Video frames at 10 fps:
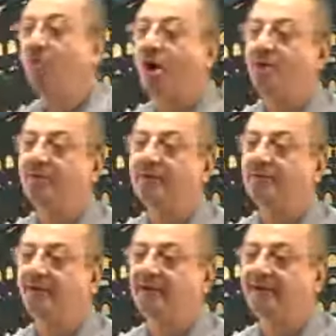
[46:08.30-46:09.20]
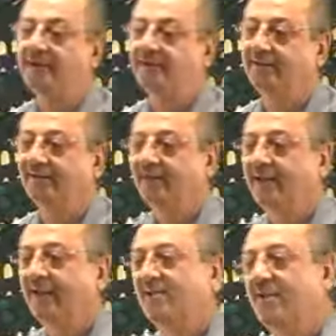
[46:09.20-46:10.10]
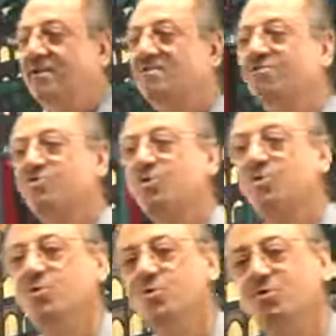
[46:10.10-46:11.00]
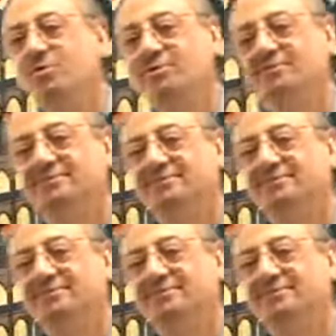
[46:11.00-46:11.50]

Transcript: waw came again. And what is zoo?